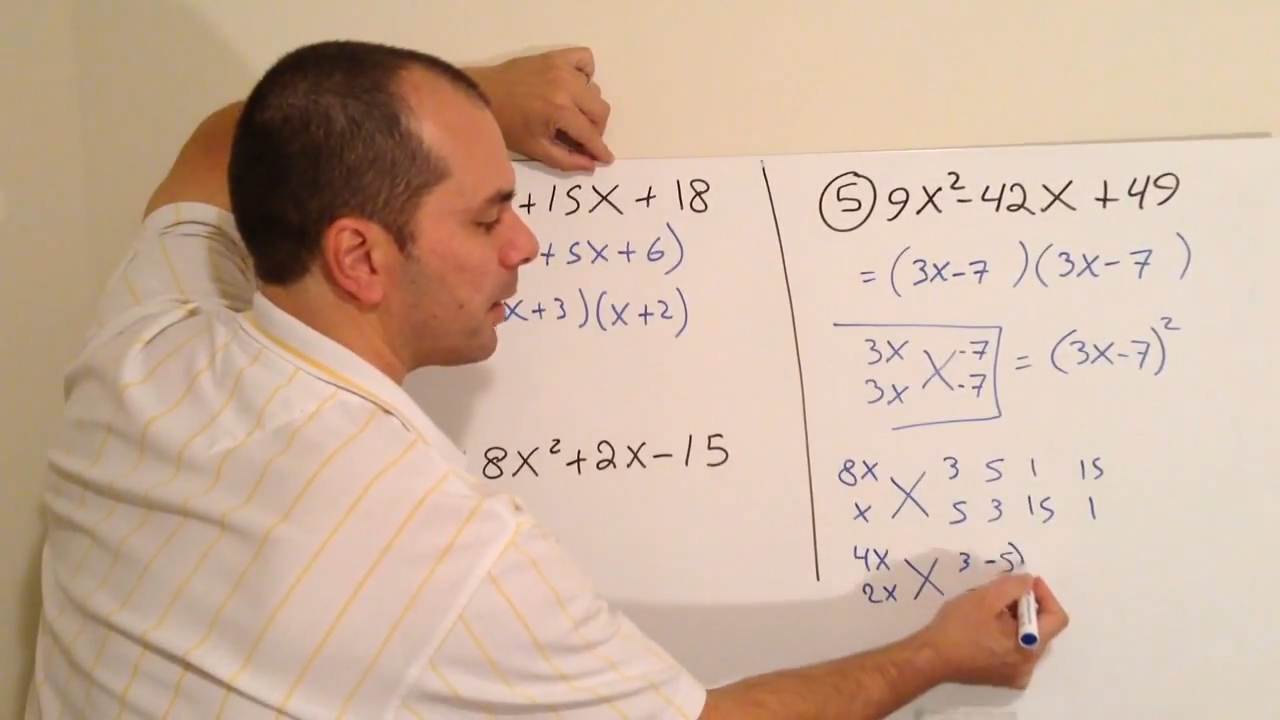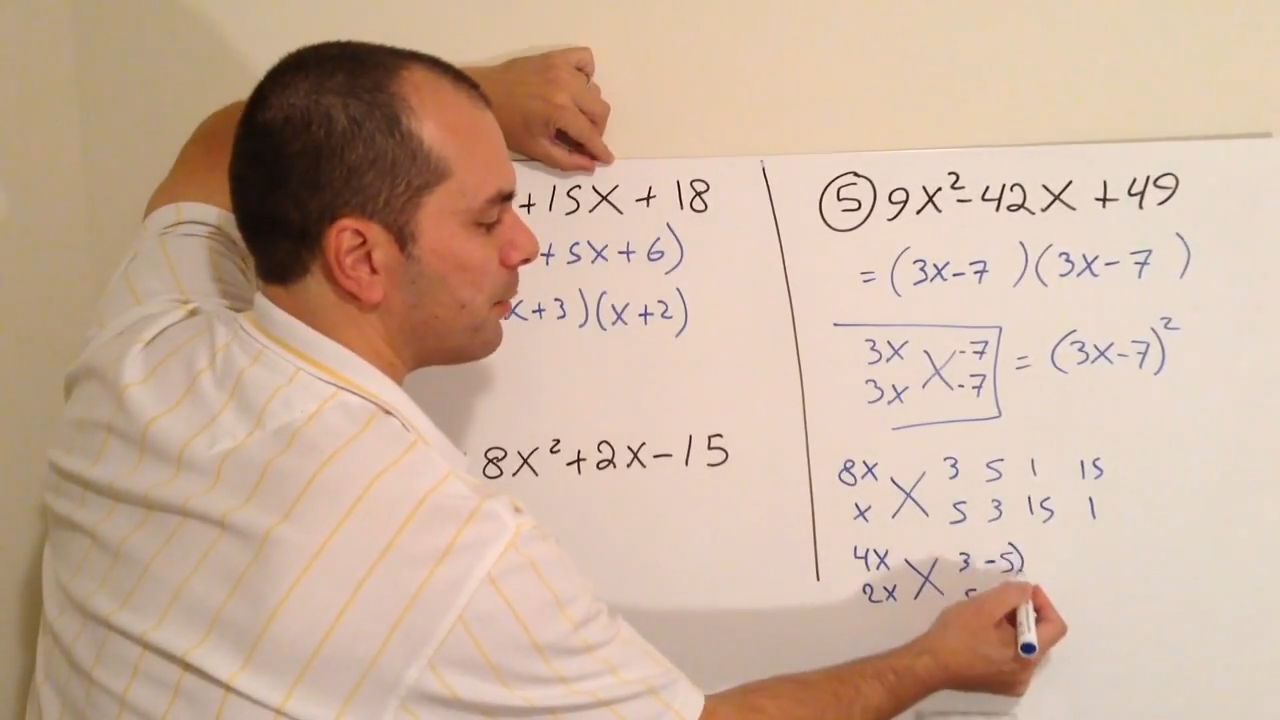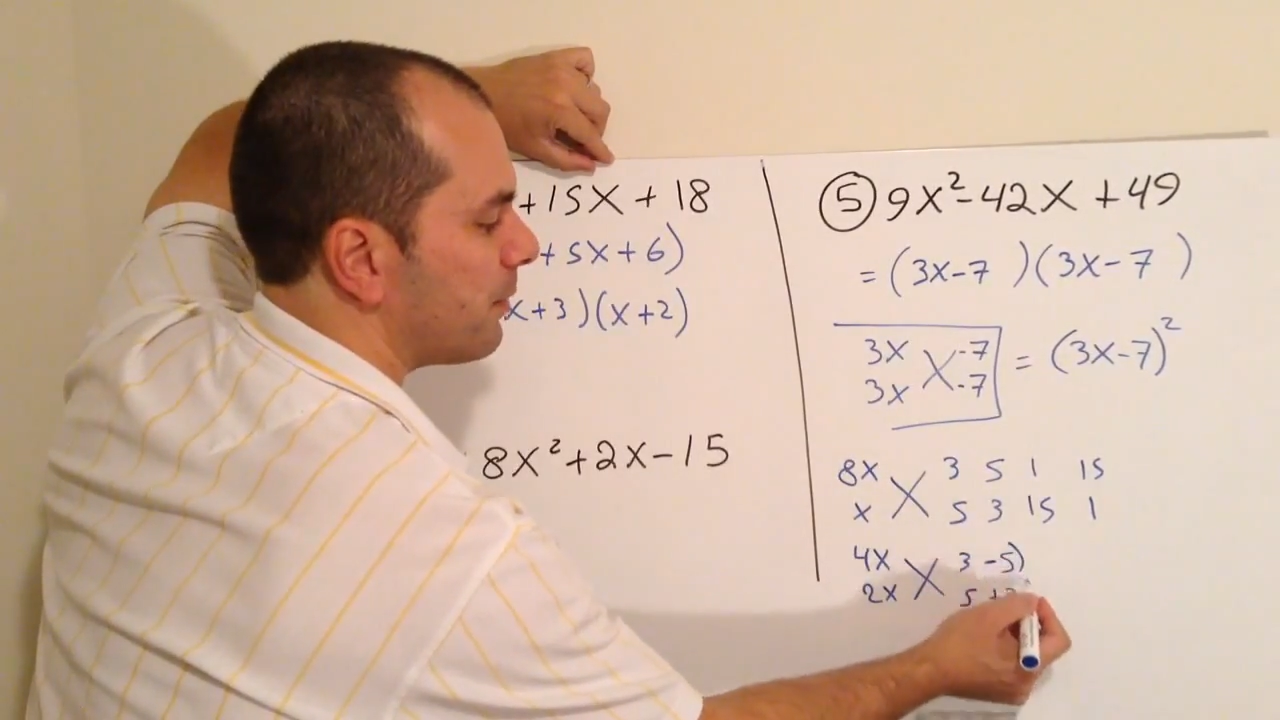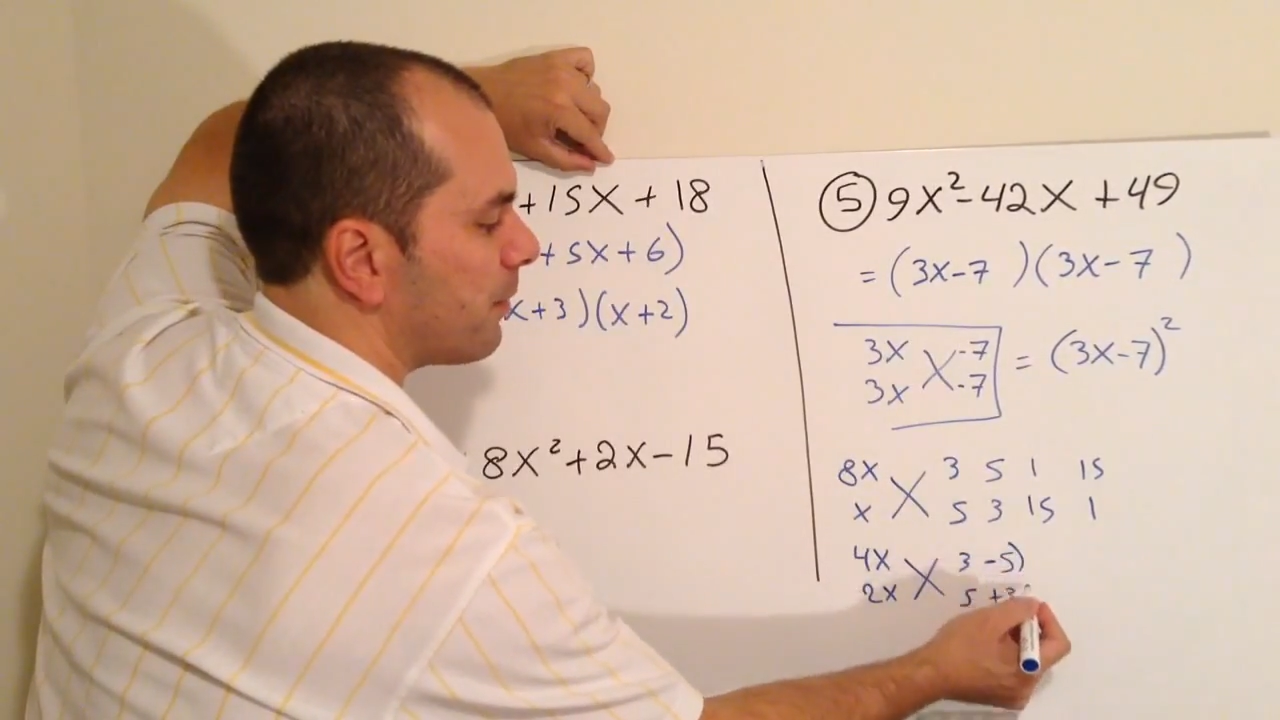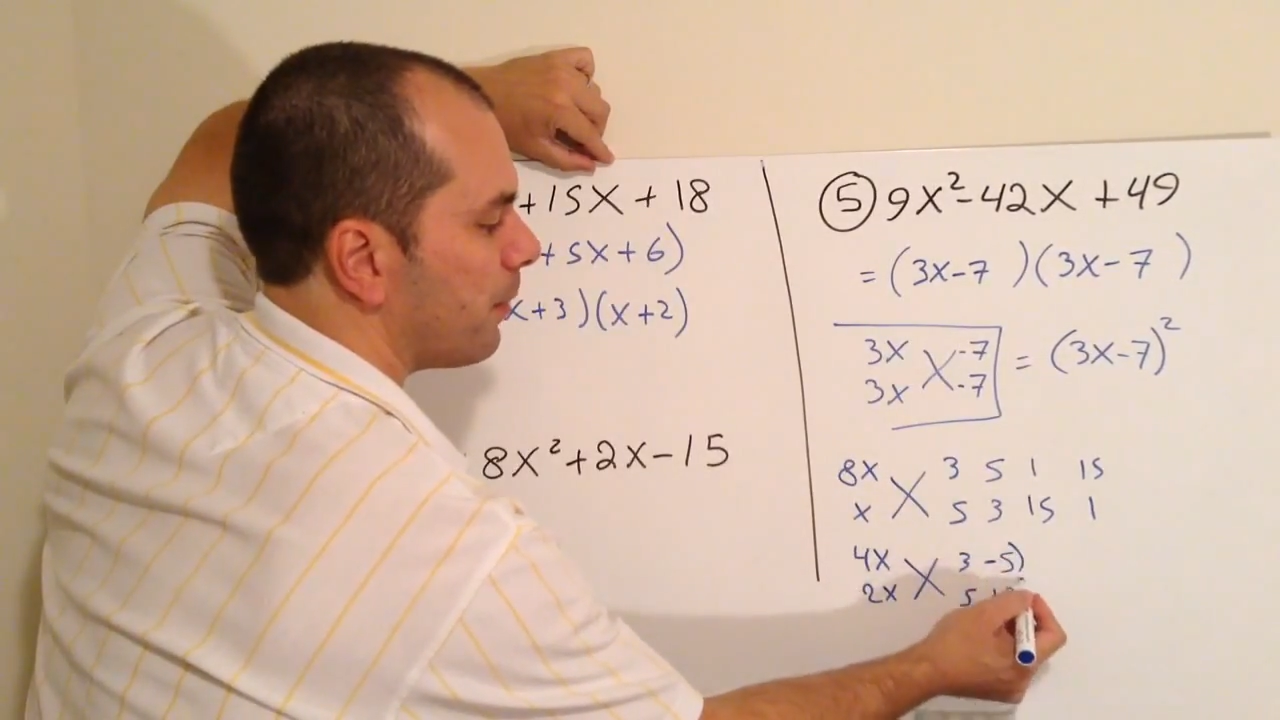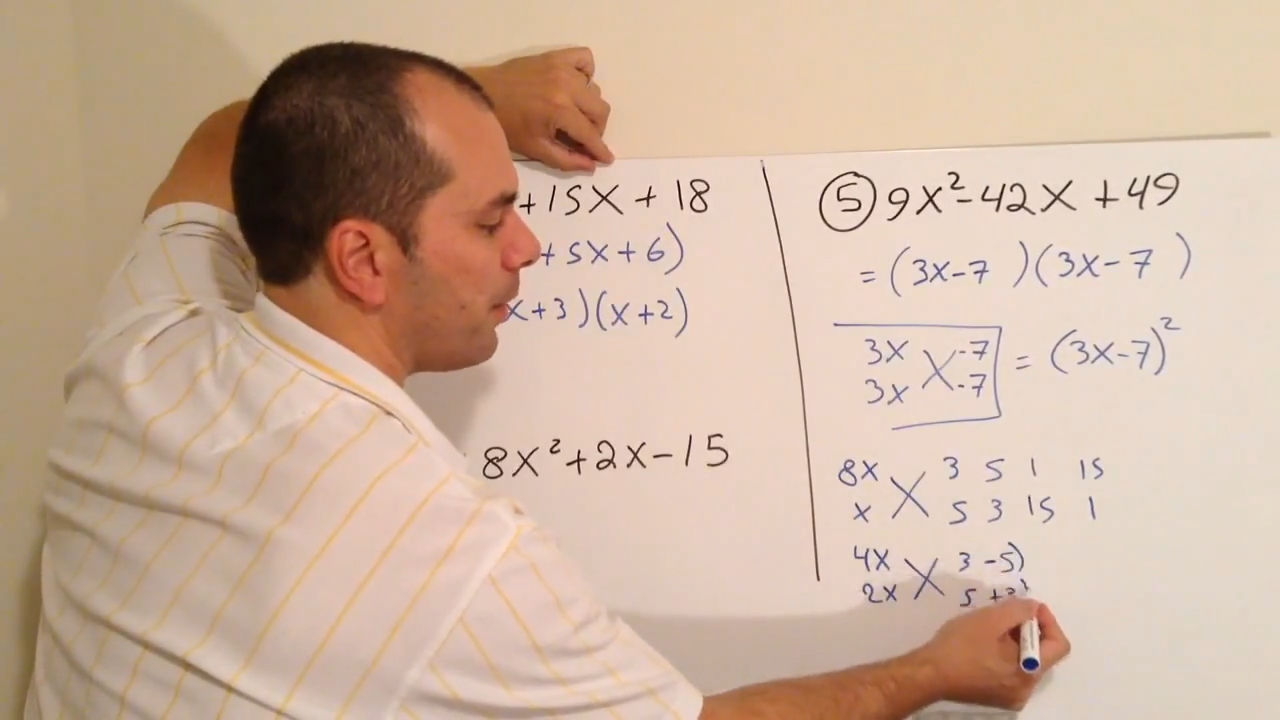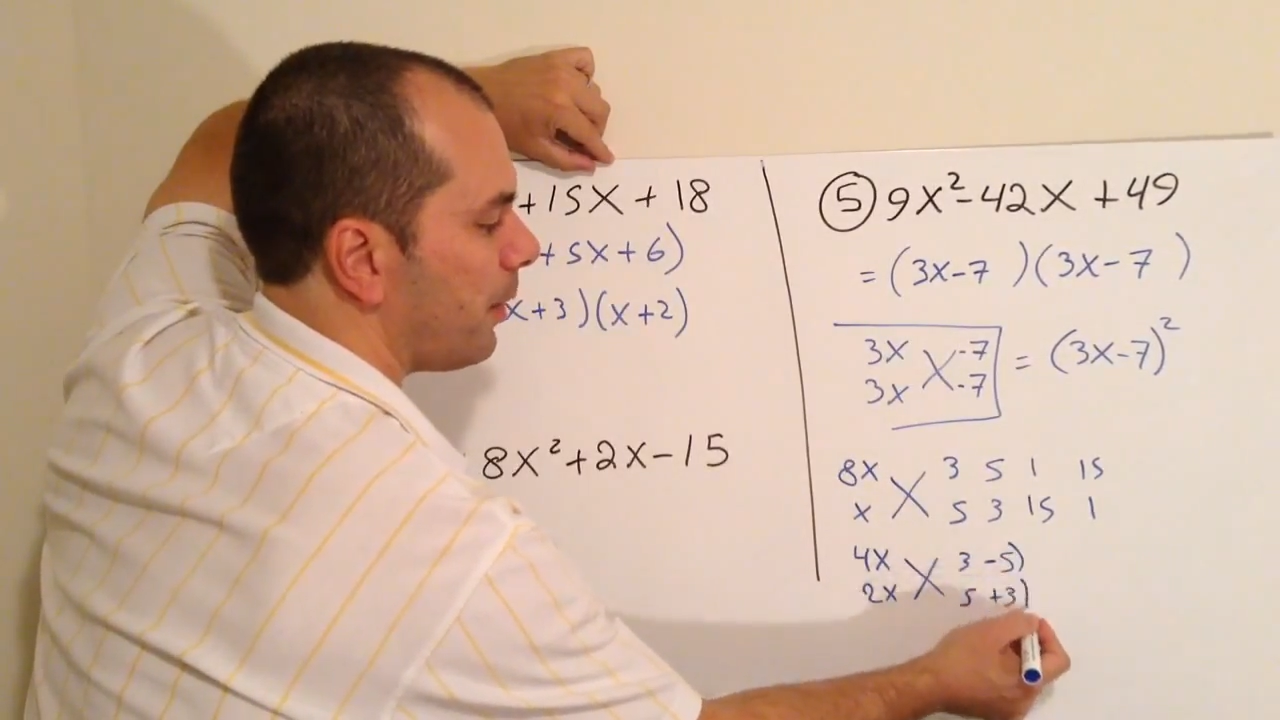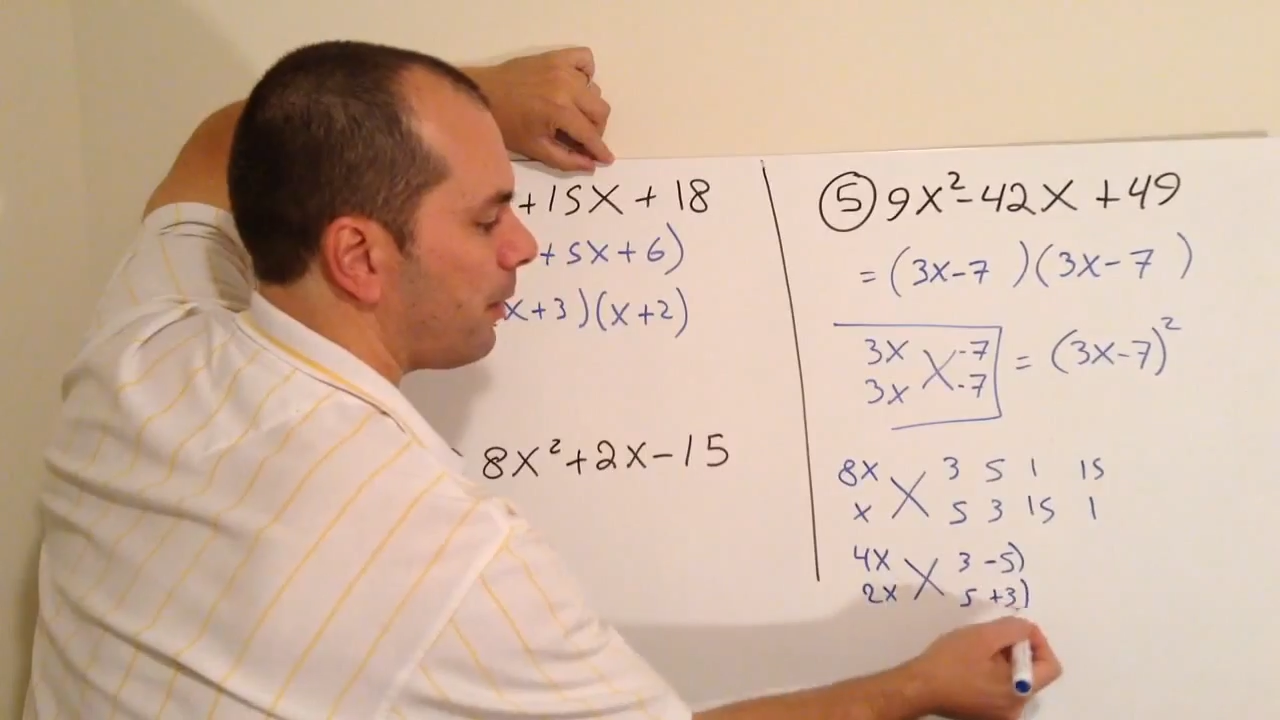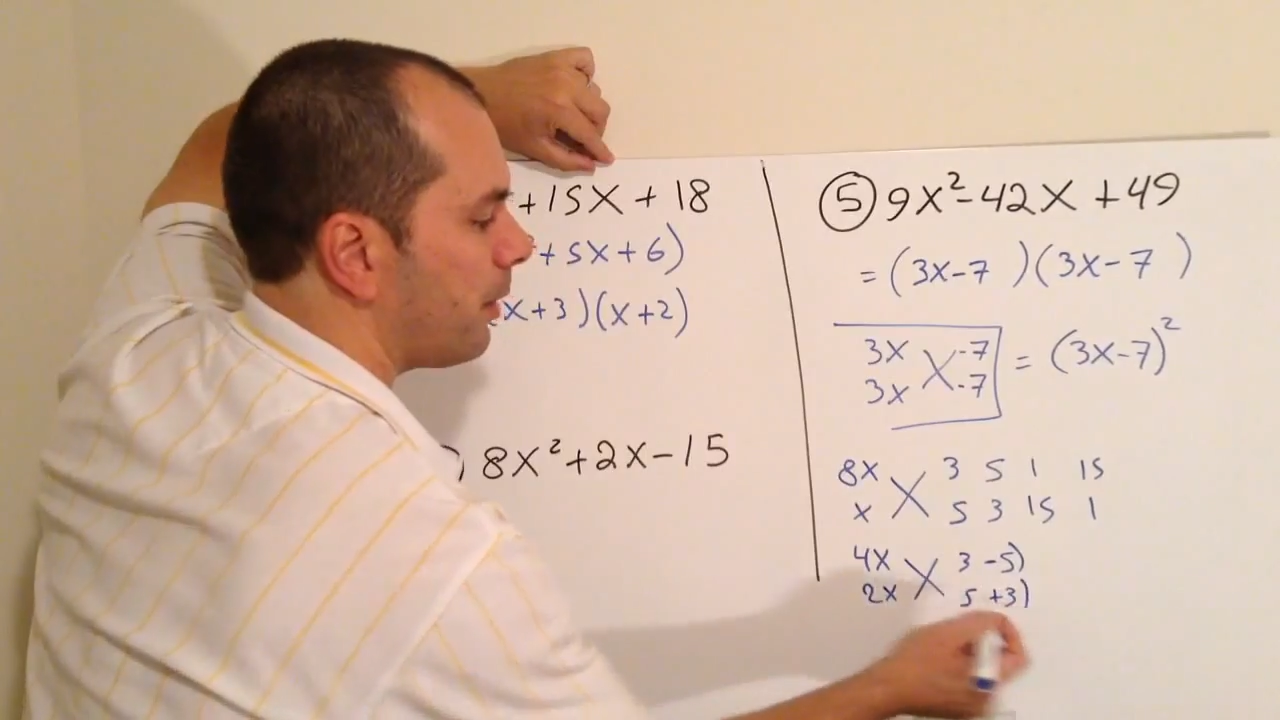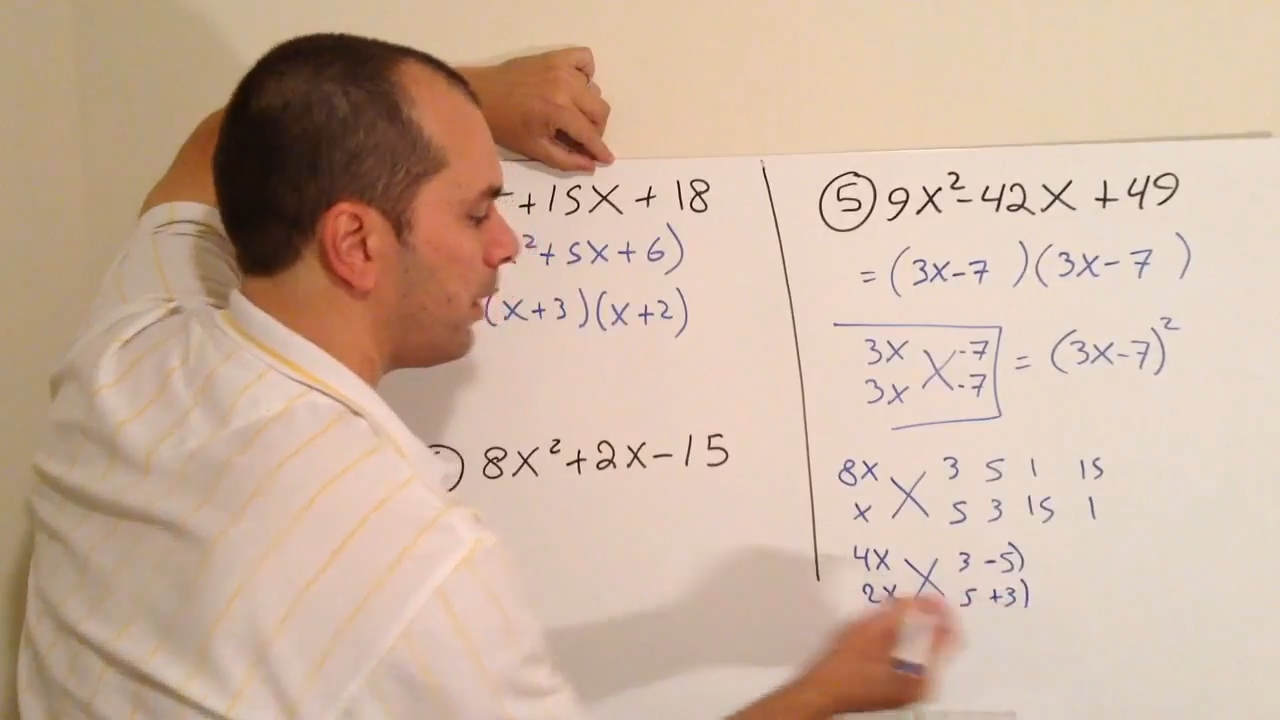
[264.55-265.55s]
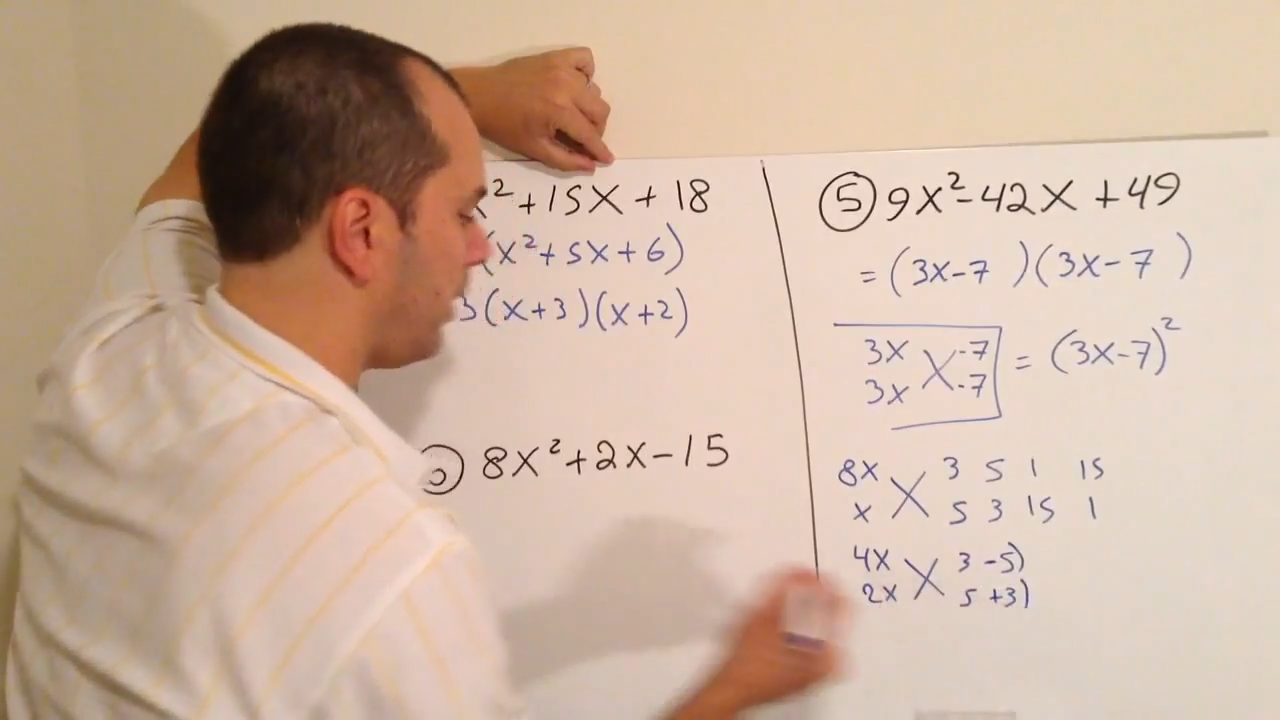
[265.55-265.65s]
comes from there,